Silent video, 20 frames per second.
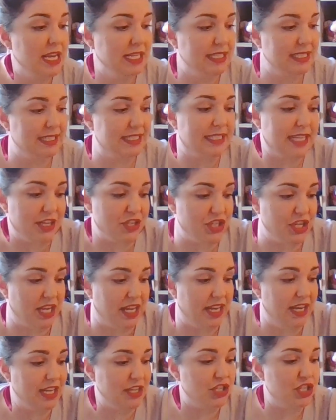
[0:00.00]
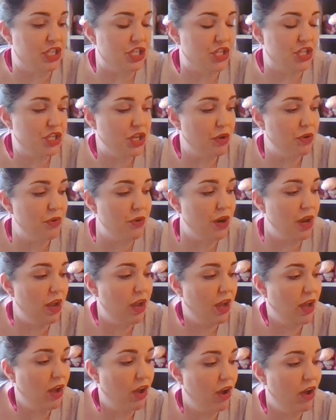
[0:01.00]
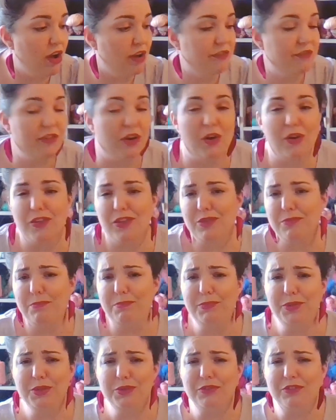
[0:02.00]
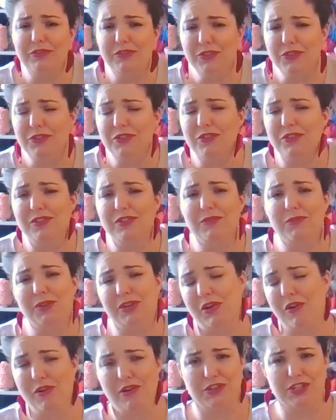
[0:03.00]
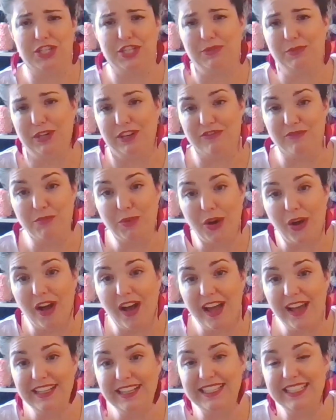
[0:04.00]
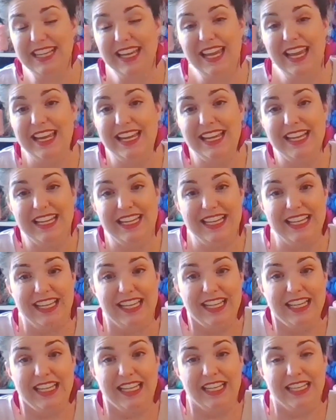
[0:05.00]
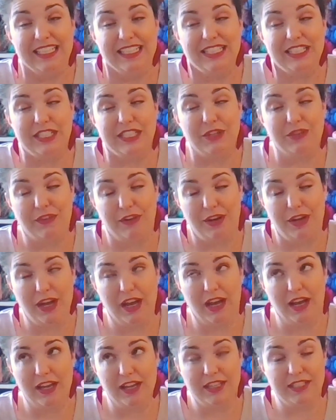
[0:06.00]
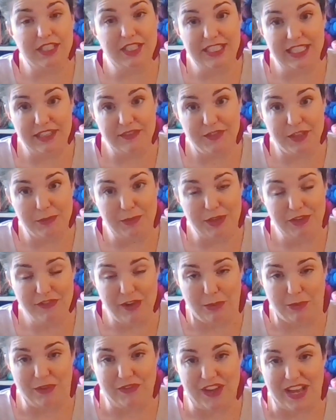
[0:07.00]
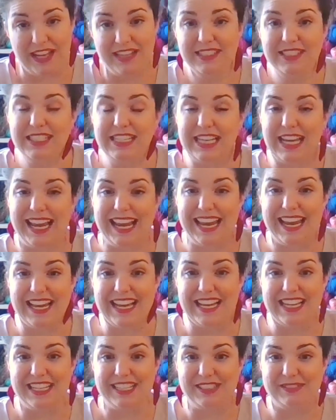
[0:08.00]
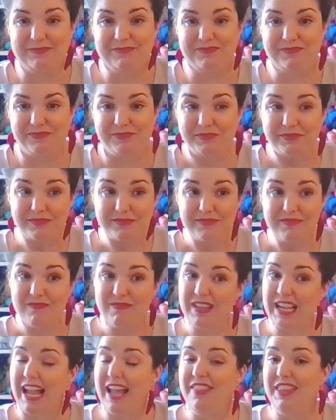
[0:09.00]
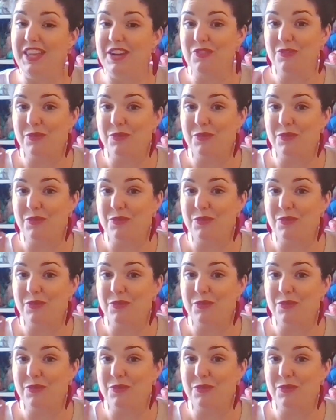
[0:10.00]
session, and she showed off all the beautiful yarn she would have brought to DFW Fiberfest, and then